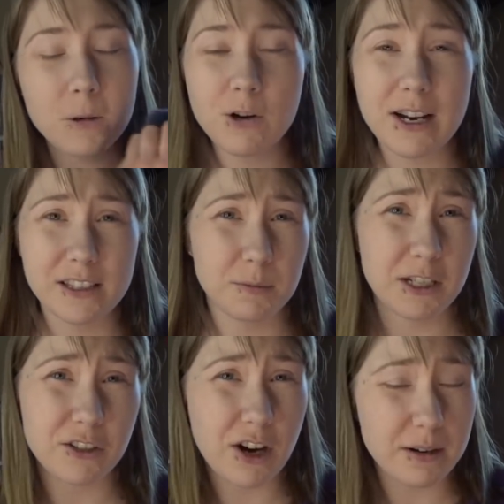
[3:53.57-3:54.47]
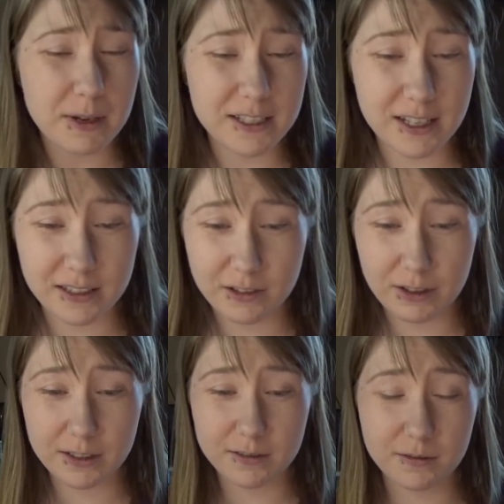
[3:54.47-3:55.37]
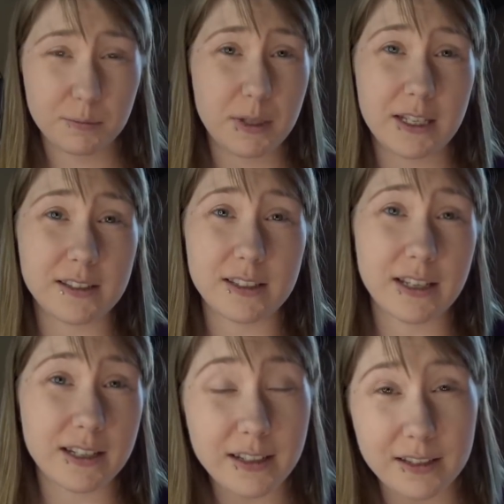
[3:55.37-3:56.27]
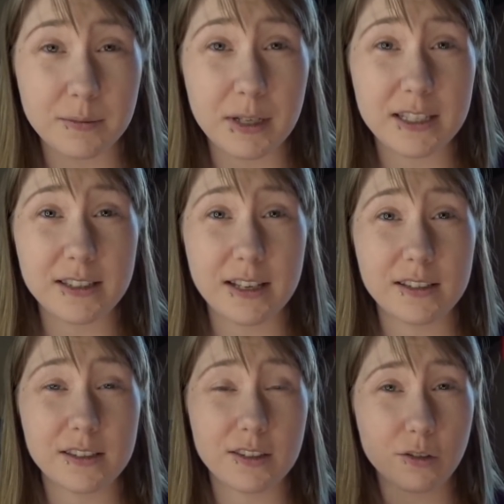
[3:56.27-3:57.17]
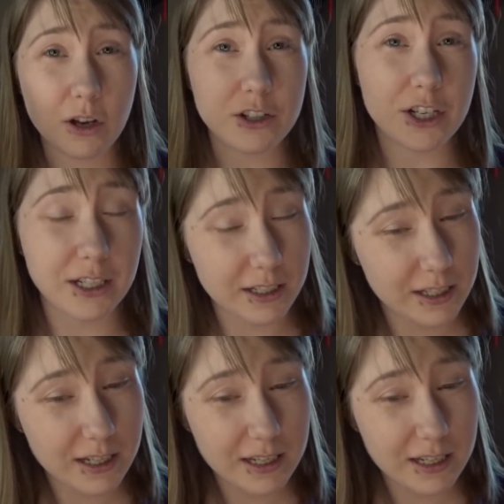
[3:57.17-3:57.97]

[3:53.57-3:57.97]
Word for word: don't ask me to try to make sense of it, because it doesn't make sense. The logic,